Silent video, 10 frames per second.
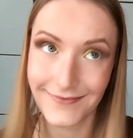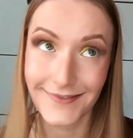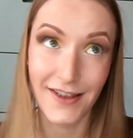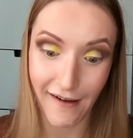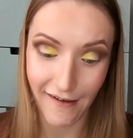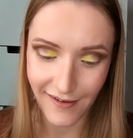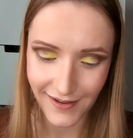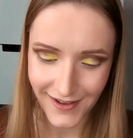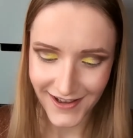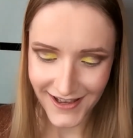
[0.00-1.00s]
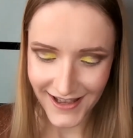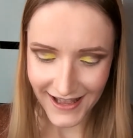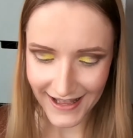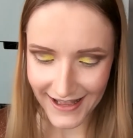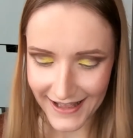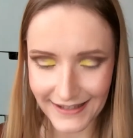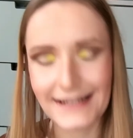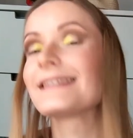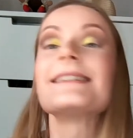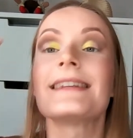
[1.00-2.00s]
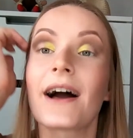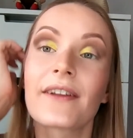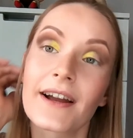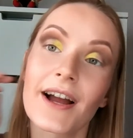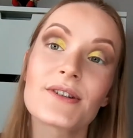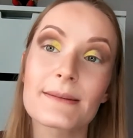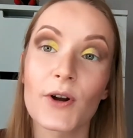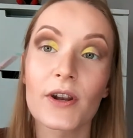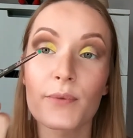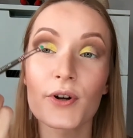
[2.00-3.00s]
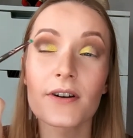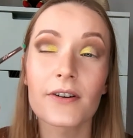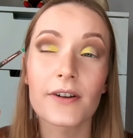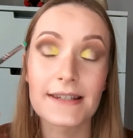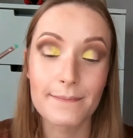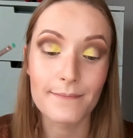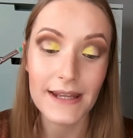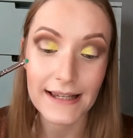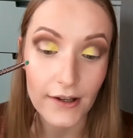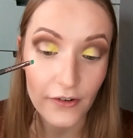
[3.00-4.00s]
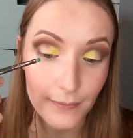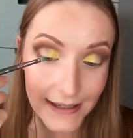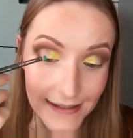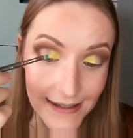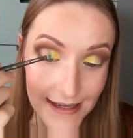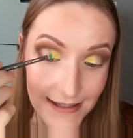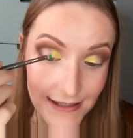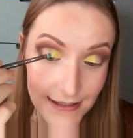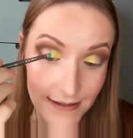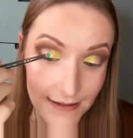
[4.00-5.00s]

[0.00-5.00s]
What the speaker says: Duh. And let's see how that goes. I'm going to put it on the middle of my lid.